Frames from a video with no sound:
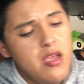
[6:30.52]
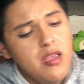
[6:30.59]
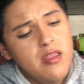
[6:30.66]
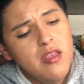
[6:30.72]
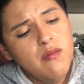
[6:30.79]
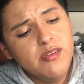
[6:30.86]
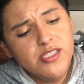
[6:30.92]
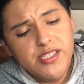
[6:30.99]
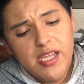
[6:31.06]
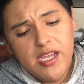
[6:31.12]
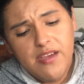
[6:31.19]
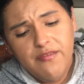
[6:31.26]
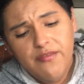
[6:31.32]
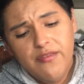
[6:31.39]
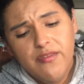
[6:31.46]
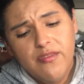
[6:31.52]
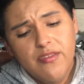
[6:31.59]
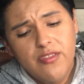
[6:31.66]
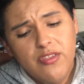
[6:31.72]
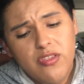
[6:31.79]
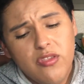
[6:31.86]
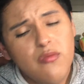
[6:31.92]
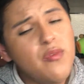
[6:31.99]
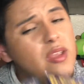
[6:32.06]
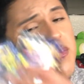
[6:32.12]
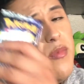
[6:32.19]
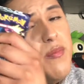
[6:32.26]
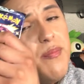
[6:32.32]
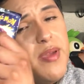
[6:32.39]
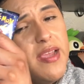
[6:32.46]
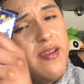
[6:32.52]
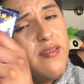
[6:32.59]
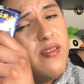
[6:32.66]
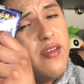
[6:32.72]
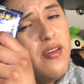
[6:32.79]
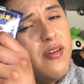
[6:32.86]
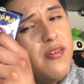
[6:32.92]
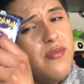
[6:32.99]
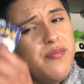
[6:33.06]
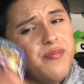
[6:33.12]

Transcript: And we just have three more packs to go.